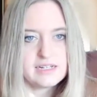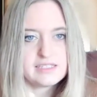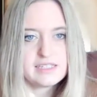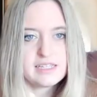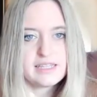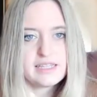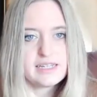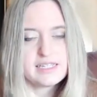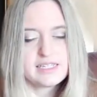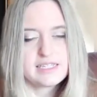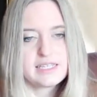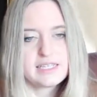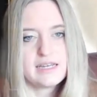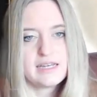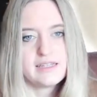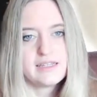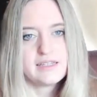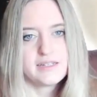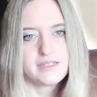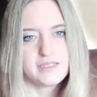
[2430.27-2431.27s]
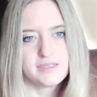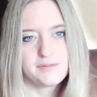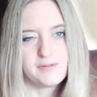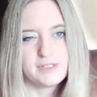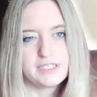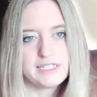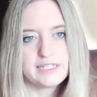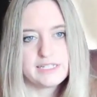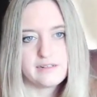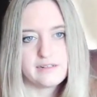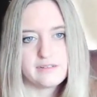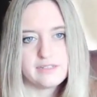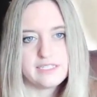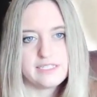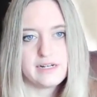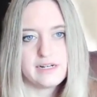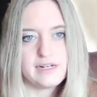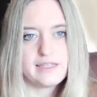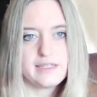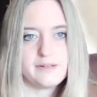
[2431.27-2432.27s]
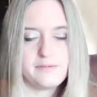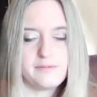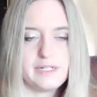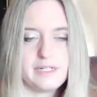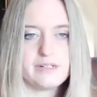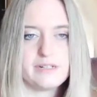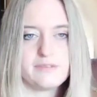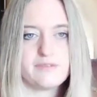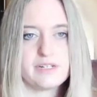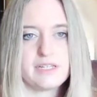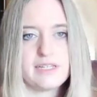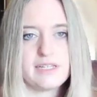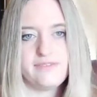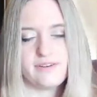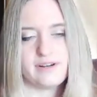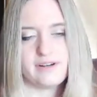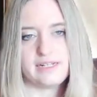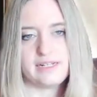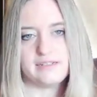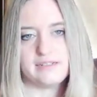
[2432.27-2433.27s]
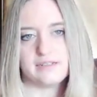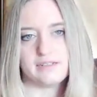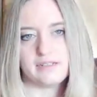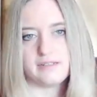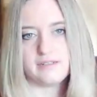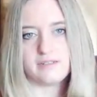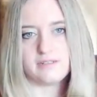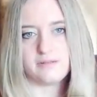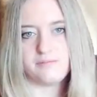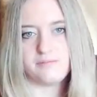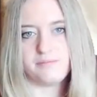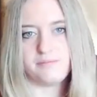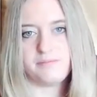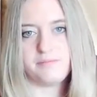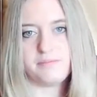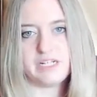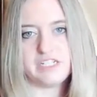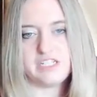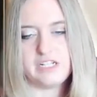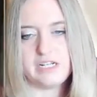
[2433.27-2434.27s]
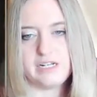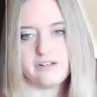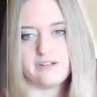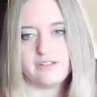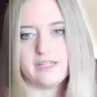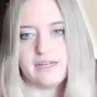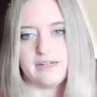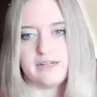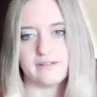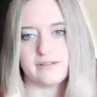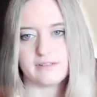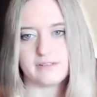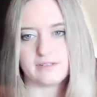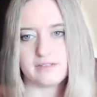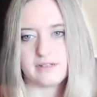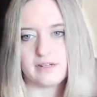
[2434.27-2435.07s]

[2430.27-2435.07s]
So this was the only study that we could really find on bed shaker that